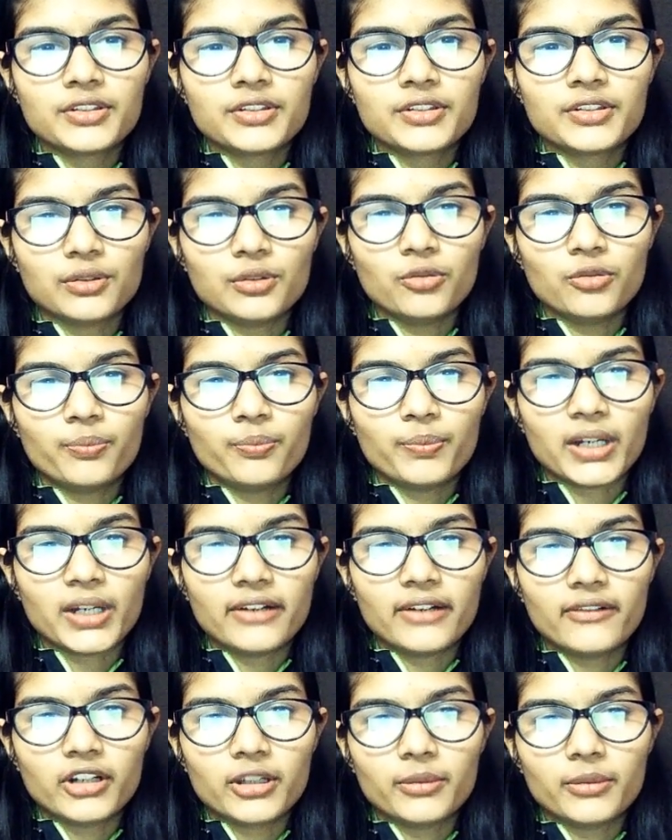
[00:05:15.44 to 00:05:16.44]
So
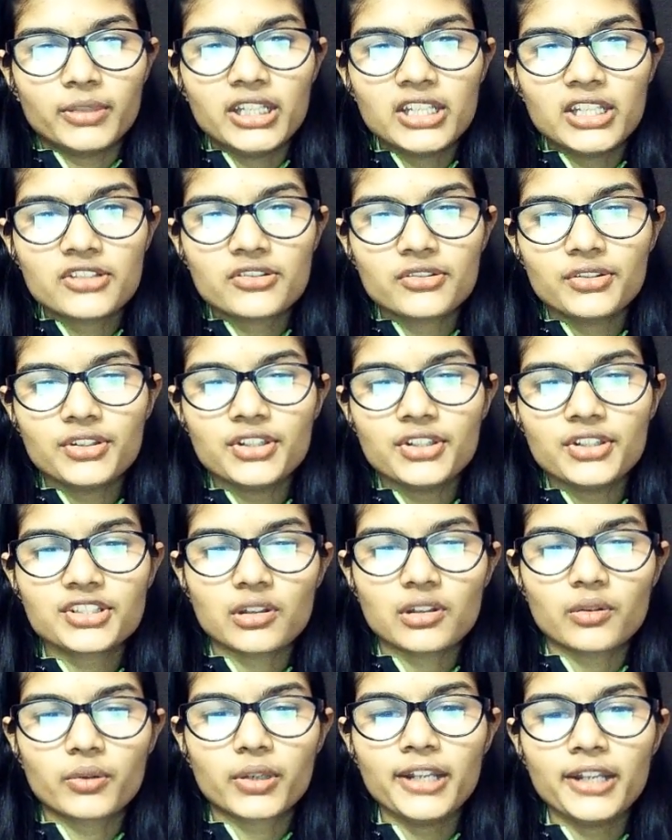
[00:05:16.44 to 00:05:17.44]

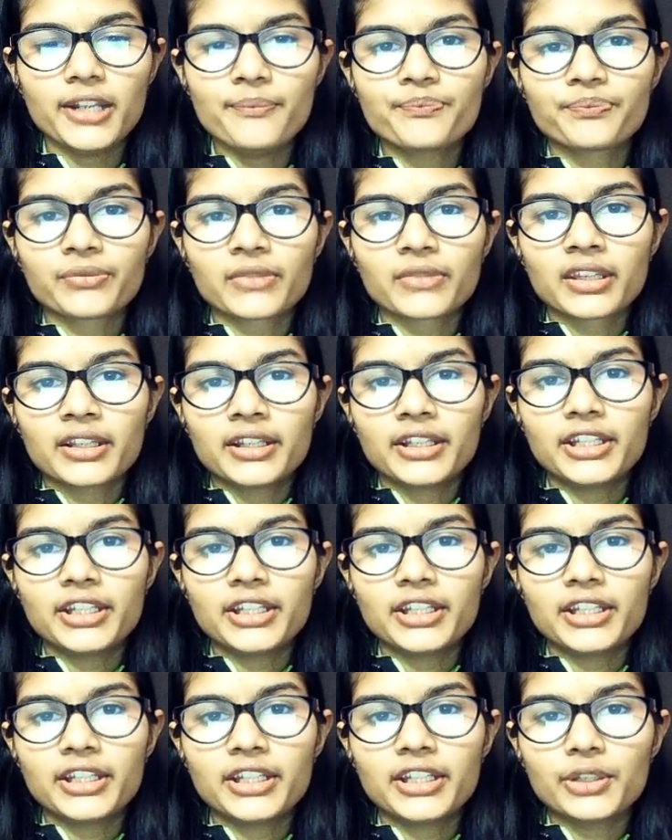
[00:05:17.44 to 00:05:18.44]
parameters, okay.
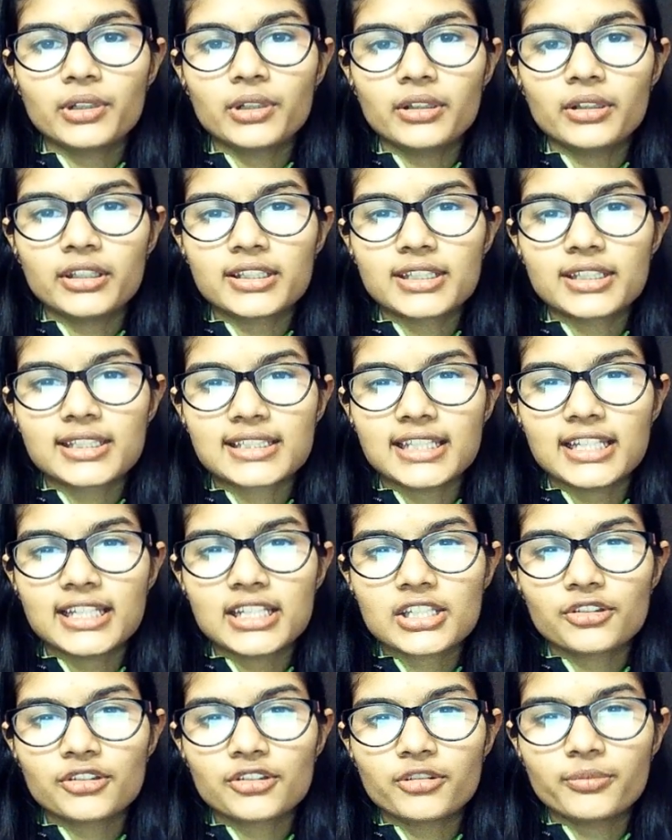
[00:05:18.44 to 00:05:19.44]
Here you will, in the
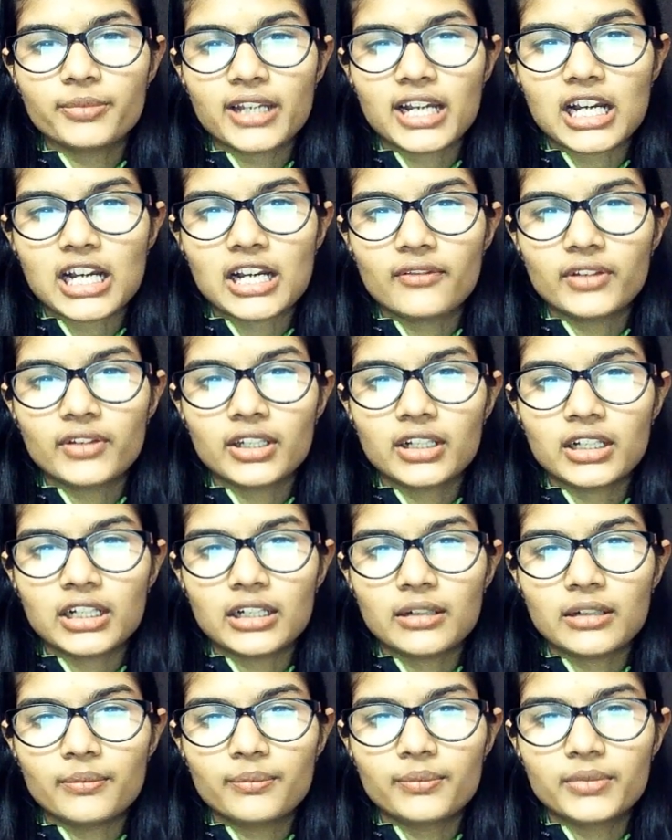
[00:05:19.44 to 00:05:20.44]
center you'll be having
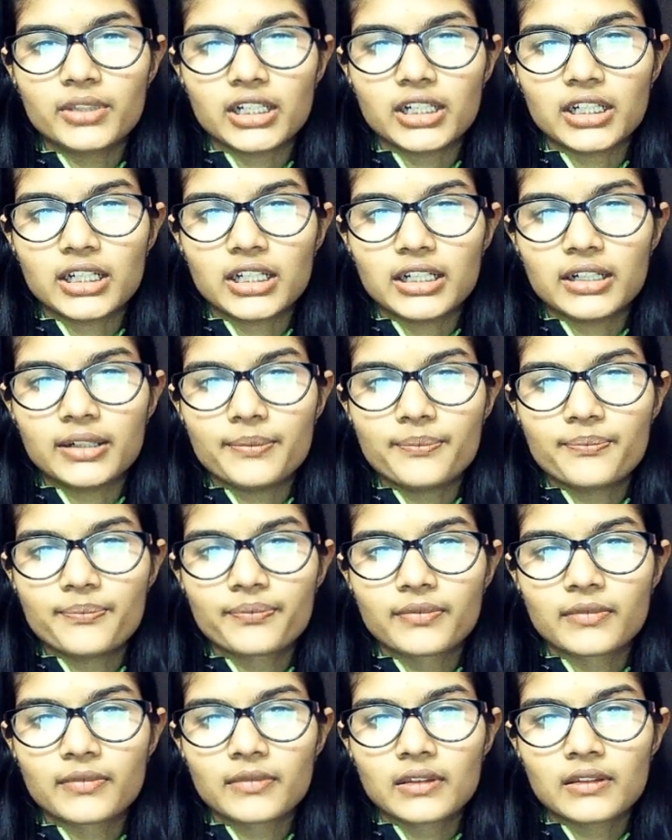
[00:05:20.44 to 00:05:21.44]
up the
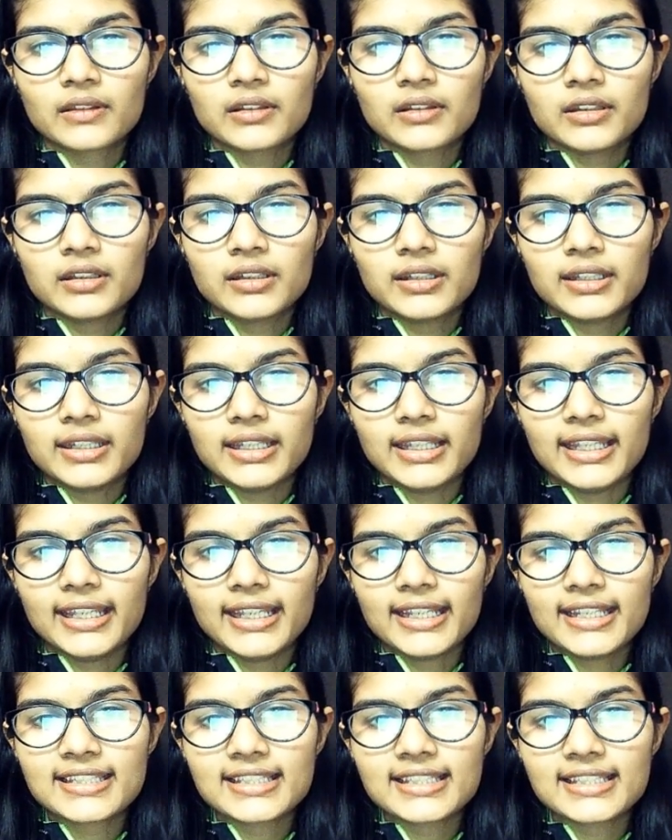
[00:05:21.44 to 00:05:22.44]

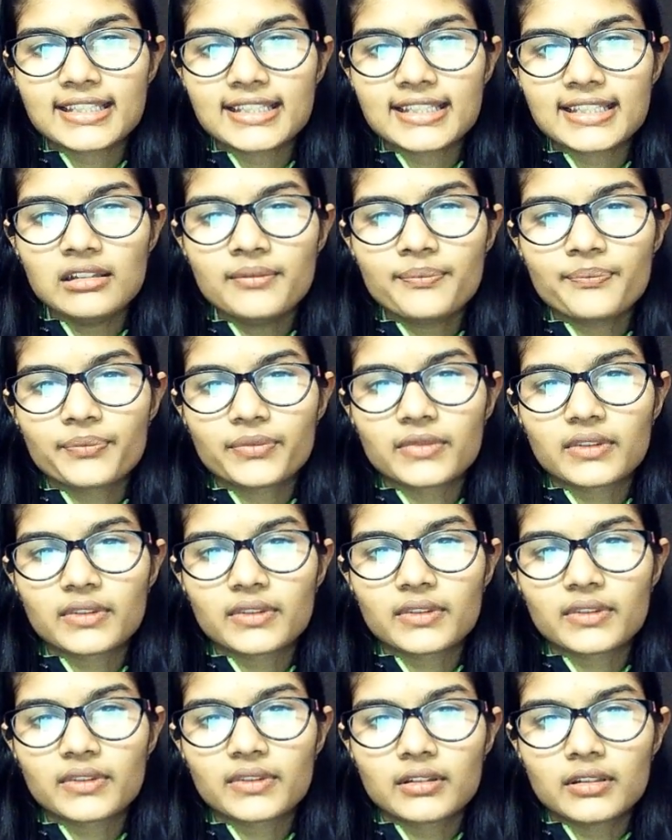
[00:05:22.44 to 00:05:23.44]
Excel,
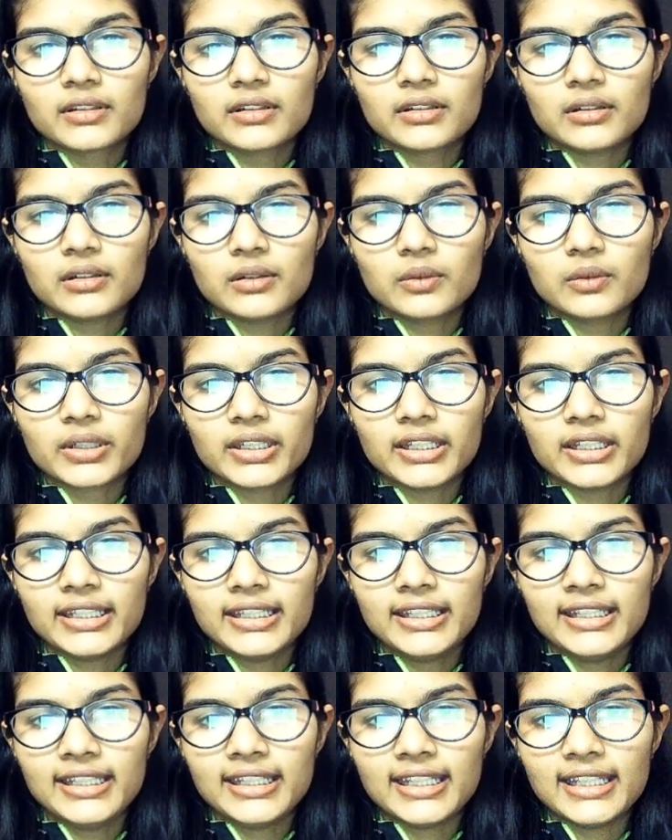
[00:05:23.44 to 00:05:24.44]
okay,
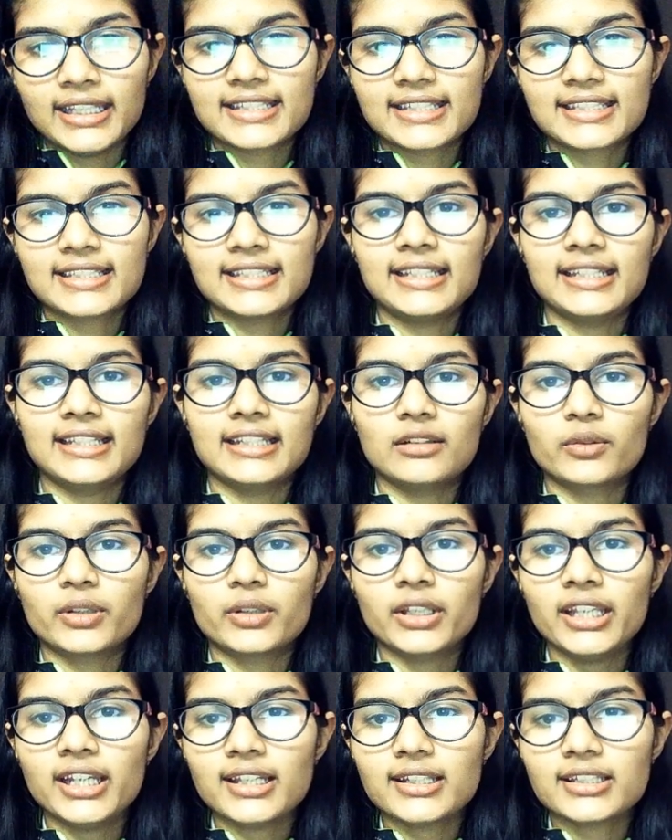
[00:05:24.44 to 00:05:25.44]

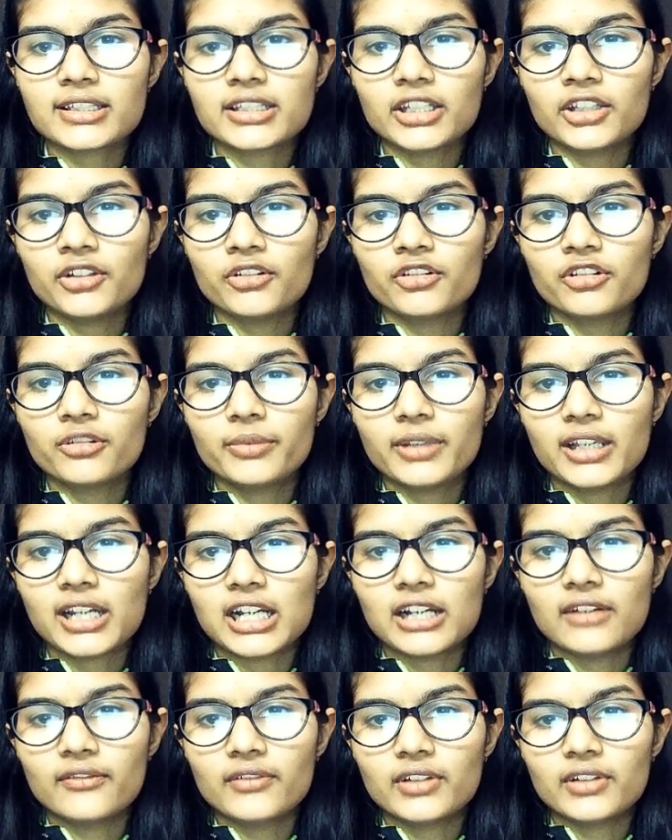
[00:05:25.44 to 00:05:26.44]
EXEL, okay, and here you'll be
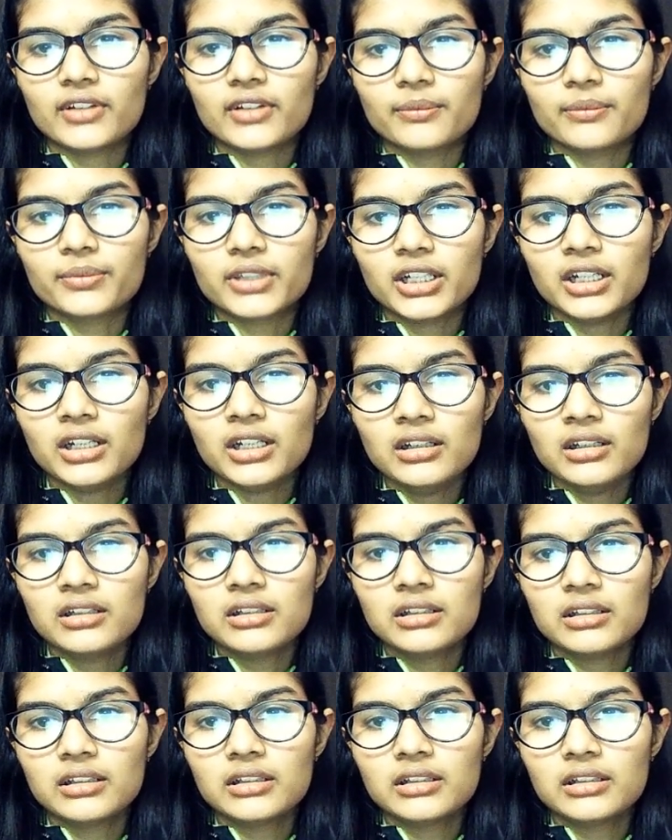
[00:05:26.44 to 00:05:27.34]
having up the